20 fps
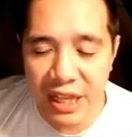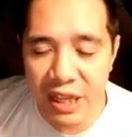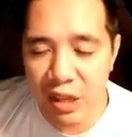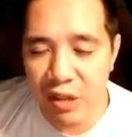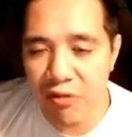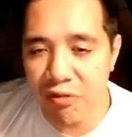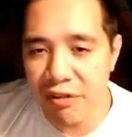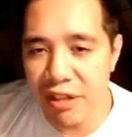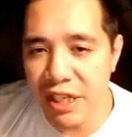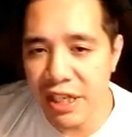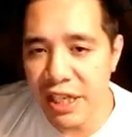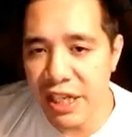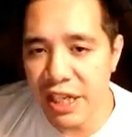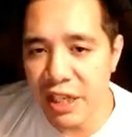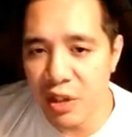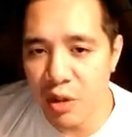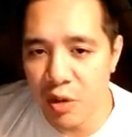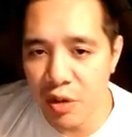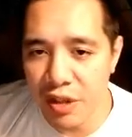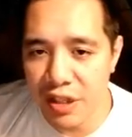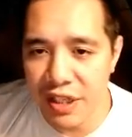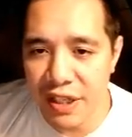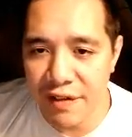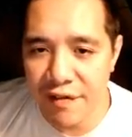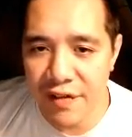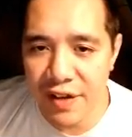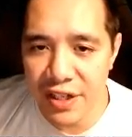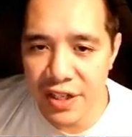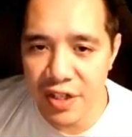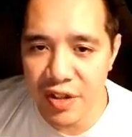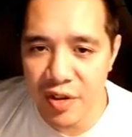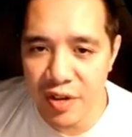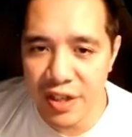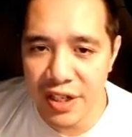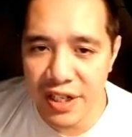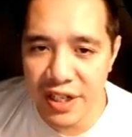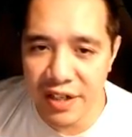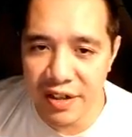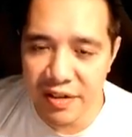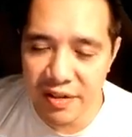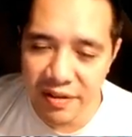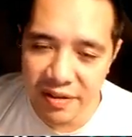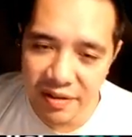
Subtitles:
3 ignore defense unit here.